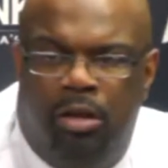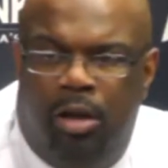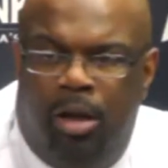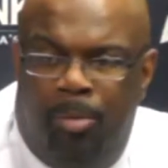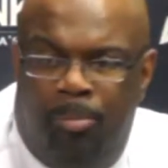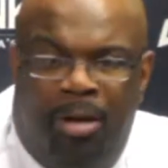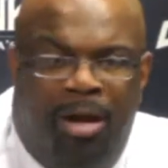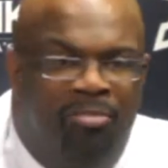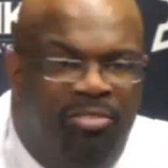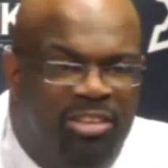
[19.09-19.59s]

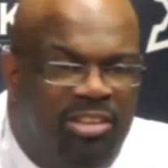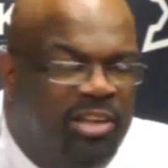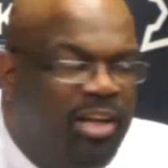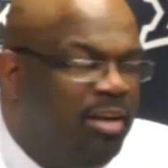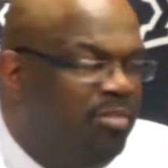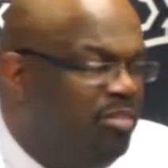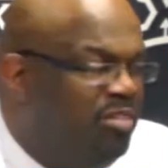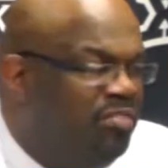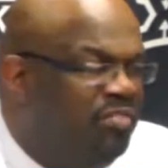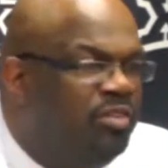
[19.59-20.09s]

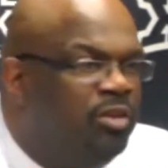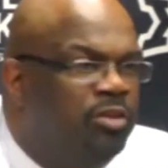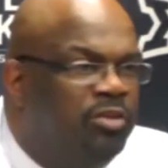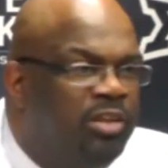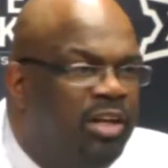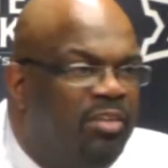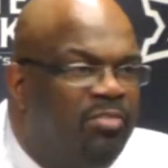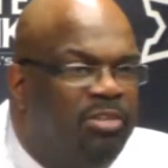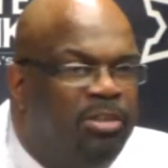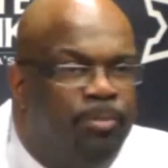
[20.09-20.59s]
Obviously, Avery
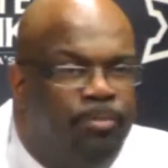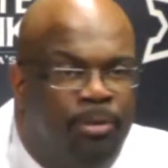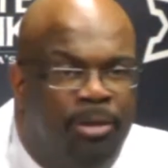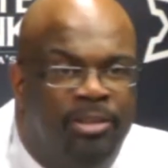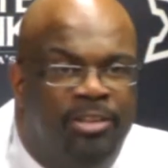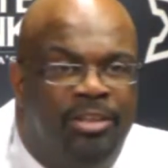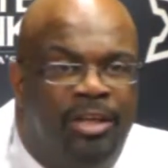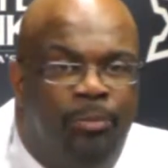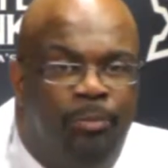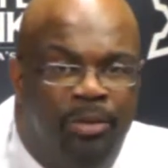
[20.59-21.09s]
Fields gave us the
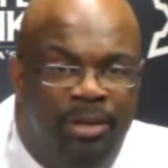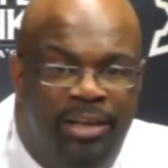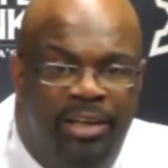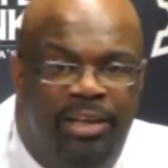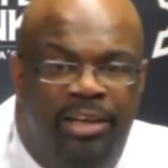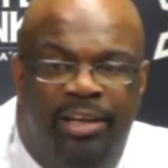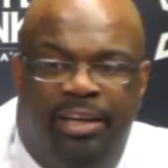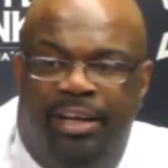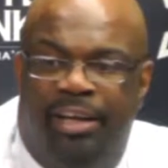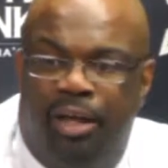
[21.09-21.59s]
punch that we
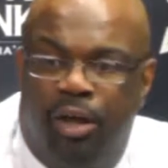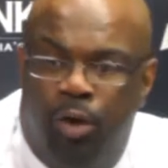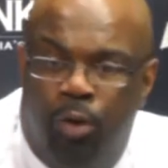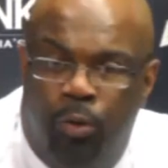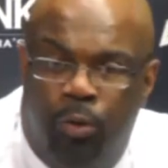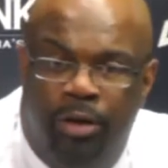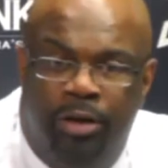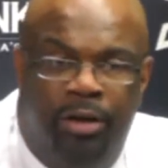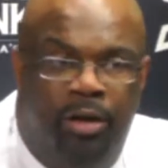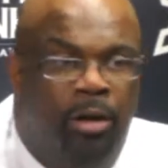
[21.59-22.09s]
needed to get
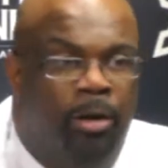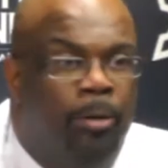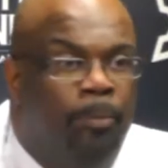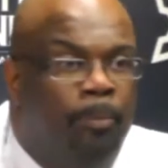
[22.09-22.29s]
going.